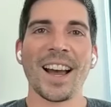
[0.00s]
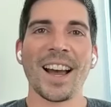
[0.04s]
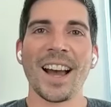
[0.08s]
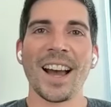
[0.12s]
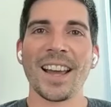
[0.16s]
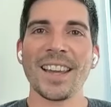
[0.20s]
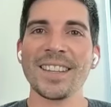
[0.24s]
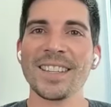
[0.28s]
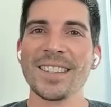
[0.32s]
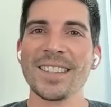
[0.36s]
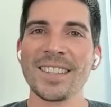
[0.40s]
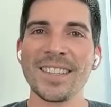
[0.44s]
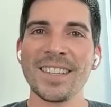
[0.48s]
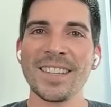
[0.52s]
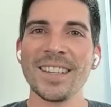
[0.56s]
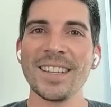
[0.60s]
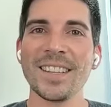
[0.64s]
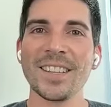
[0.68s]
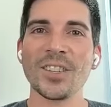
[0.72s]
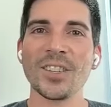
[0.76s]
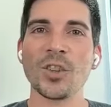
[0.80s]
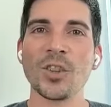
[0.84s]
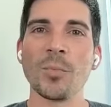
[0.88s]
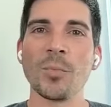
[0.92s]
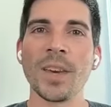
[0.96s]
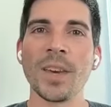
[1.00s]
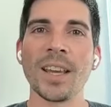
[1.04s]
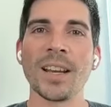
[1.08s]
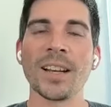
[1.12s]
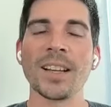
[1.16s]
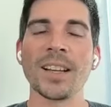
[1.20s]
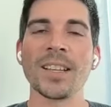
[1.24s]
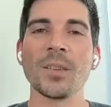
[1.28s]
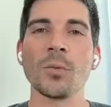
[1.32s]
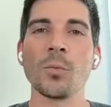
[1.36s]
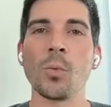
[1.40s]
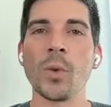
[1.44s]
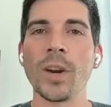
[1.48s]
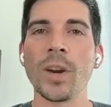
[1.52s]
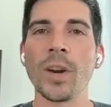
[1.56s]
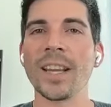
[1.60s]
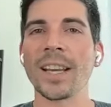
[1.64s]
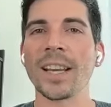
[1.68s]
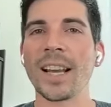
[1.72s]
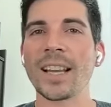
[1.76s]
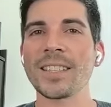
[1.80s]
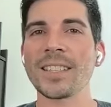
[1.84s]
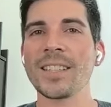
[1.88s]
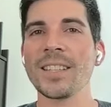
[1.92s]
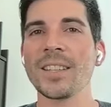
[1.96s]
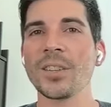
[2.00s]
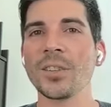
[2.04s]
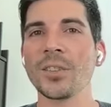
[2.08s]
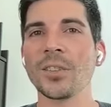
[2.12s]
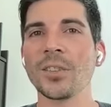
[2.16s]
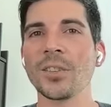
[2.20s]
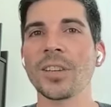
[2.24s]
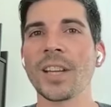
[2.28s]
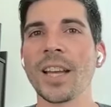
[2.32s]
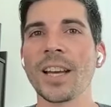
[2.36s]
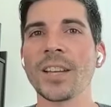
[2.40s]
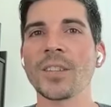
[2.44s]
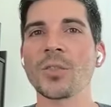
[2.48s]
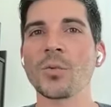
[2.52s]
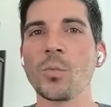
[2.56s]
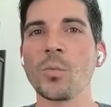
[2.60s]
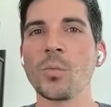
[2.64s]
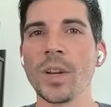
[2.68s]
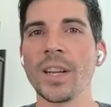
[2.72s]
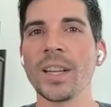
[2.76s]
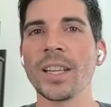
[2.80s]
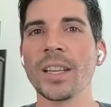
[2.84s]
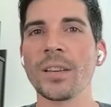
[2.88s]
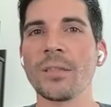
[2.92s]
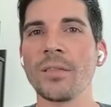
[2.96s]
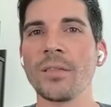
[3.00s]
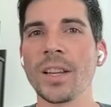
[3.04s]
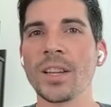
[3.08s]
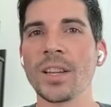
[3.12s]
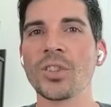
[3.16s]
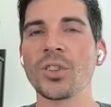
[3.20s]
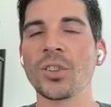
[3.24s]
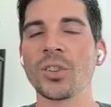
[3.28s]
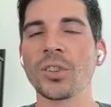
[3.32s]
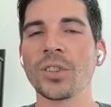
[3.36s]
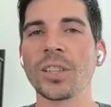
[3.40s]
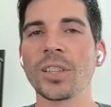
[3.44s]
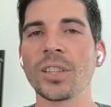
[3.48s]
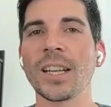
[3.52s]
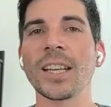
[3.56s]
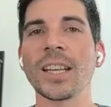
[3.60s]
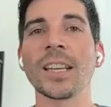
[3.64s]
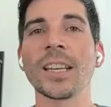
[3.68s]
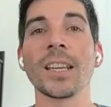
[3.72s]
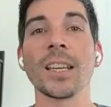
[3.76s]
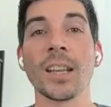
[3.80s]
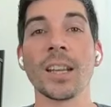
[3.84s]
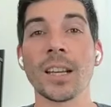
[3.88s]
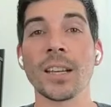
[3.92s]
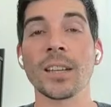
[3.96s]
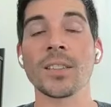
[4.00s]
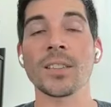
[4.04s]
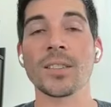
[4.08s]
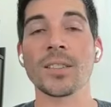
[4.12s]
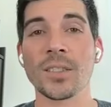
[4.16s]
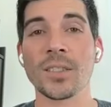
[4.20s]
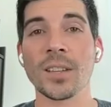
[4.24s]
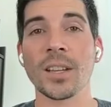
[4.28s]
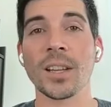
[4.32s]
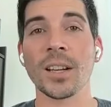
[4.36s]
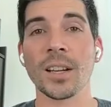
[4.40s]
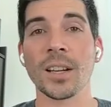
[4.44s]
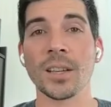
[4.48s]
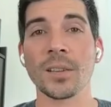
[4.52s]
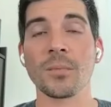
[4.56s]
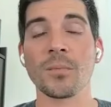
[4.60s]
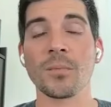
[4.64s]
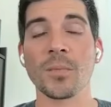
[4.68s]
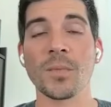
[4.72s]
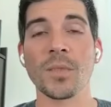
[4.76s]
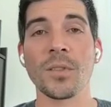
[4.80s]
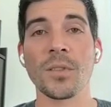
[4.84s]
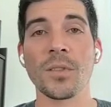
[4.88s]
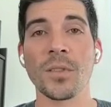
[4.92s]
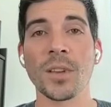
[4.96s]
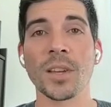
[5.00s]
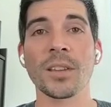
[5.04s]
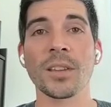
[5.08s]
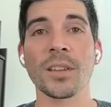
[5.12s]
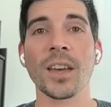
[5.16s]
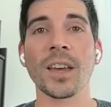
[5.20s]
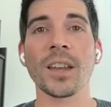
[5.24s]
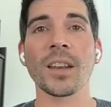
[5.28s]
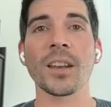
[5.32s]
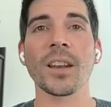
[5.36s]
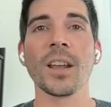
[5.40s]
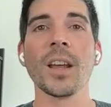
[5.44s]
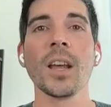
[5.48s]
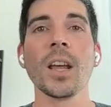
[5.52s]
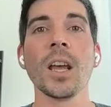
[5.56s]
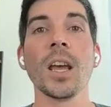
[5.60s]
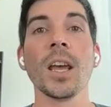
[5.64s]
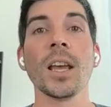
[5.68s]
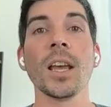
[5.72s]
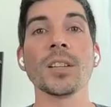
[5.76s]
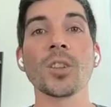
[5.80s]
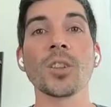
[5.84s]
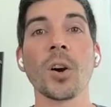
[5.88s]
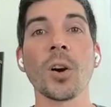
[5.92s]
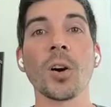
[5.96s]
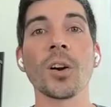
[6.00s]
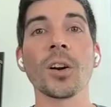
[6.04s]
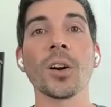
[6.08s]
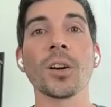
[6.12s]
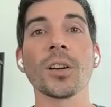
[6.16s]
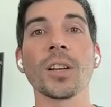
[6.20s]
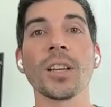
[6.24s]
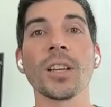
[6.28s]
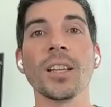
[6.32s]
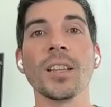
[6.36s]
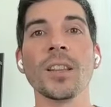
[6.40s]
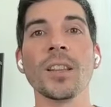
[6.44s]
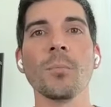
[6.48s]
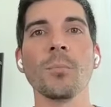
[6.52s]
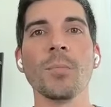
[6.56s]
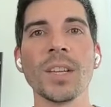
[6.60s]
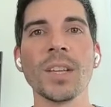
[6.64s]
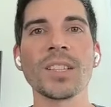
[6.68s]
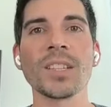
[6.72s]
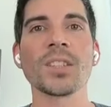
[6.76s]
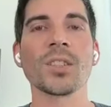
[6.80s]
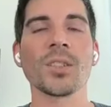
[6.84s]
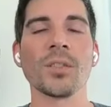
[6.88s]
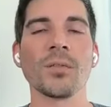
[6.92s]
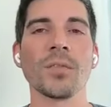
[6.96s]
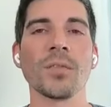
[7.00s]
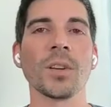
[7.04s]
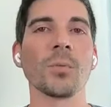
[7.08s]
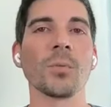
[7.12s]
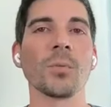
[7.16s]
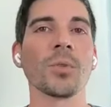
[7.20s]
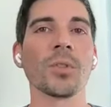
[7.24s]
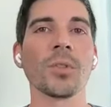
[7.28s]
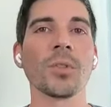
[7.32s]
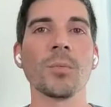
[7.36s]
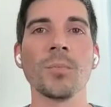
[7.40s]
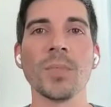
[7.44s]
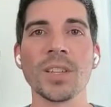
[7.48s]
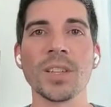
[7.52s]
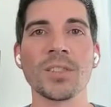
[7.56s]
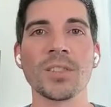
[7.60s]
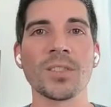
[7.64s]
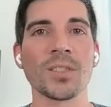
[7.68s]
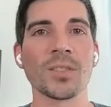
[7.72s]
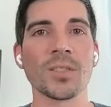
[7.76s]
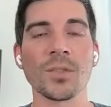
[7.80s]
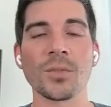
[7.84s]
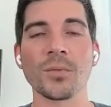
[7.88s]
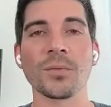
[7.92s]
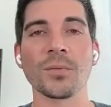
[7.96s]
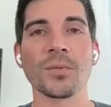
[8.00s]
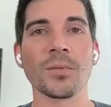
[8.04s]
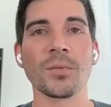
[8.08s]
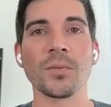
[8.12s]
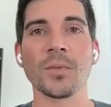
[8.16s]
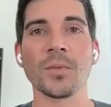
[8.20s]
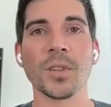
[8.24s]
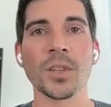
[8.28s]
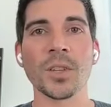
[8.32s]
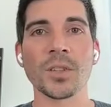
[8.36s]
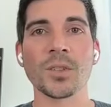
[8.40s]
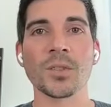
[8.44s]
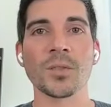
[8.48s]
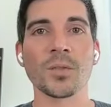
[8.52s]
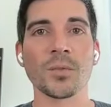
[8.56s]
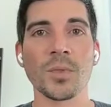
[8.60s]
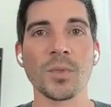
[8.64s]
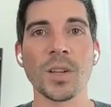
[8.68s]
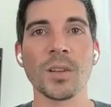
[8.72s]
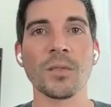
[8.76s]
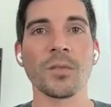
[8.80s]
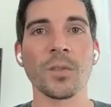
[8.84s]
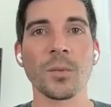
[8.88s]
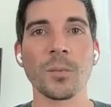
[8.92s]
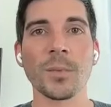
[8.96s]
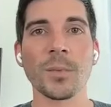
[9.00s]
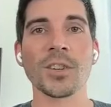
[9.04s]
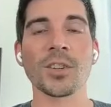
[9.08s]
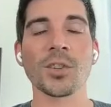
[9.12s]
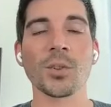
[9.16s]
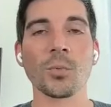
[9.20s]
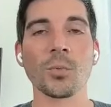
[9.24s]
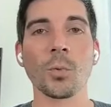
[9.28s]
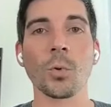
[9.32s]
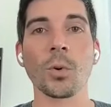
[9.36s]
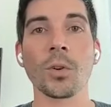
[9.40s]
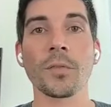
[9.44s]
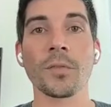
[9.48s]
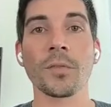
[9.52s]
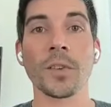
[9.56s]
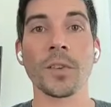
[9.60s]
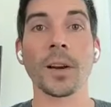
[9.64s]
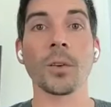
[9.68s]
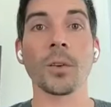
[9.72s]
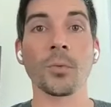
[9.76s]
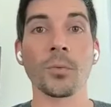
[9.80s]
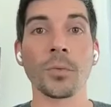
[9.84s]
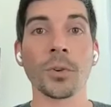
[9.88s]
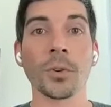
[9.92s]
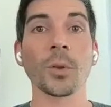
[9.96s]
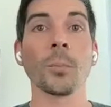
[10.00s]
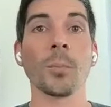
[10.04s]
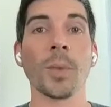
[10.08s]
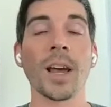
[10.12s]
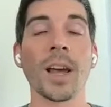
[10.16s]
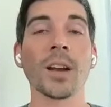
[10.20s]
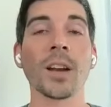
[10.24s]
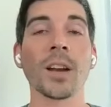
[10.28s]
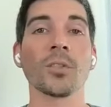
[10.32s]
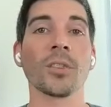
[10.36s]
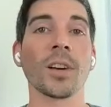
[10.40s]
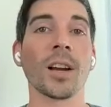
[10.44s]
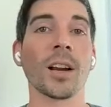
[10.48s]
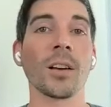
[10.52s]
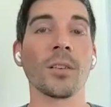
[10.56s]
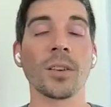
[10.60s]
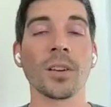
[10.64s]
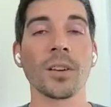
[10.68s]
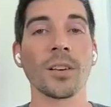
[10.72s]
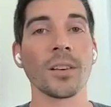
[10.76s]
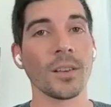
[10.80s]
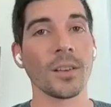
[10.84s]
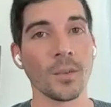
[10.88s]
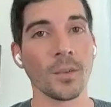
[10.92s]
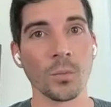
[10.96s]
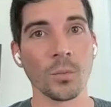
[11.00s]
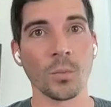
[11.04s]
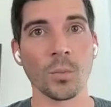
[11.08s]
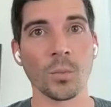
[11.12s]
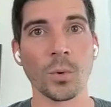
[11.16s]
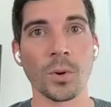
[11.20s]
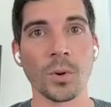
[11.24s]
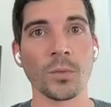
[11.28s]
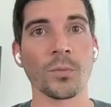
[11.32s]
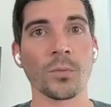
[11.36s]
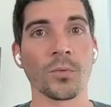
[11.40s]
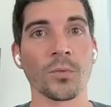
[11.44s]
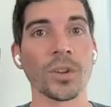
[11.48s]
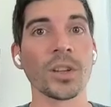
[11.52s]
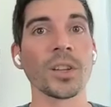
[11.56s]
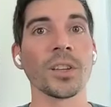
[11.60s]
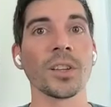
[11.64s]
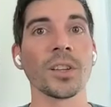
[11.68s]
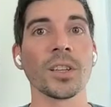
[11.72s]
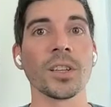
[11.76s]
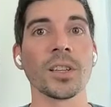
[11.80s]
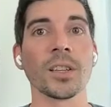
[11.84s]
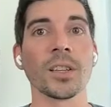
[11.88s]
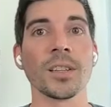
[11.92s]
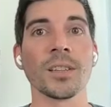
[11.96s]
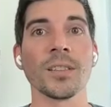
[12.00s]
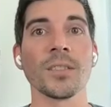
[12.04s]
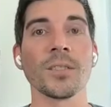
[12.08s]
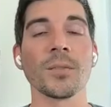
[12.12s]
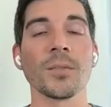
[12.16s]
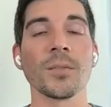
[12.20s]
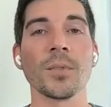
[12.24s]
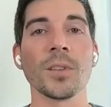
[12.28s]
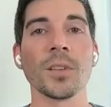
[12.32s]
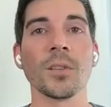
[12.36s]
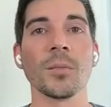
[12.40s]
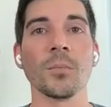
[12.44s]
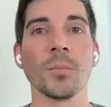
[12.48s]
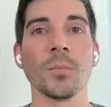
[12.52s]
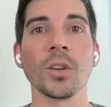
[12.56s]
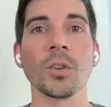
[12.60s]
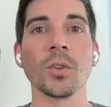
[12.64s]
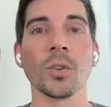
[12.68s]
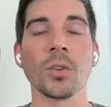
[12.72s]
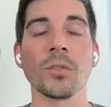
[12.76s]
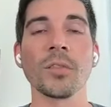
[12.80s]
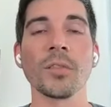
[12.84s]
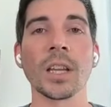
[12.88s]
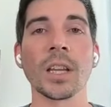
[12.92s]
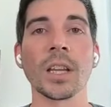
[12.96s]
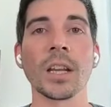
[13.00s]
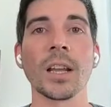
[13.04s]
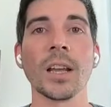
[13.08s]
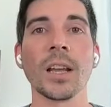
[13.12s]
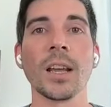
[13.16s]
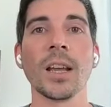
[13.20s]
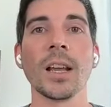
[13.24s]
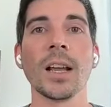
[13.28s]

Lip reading: I see humanity winning. I see the good guys winning eventually. And I think that it's hard in the midst of it. We're in the midst of this information warfare, real battleground. We're really in the middle of it.